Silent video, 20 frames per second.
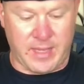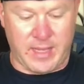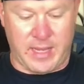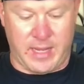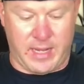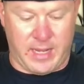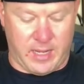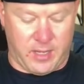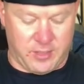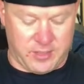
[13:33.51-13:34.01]

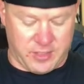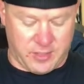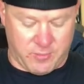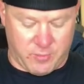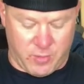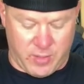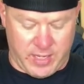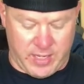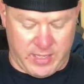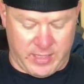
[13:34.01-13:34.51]
And I also
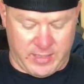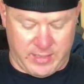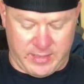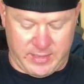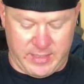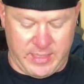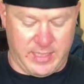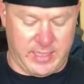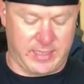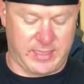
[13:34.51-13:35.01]
bring
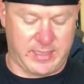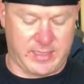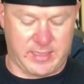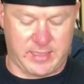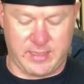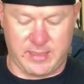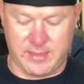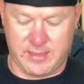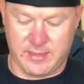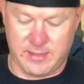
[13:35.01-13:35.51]

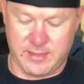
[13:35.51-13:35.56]
this.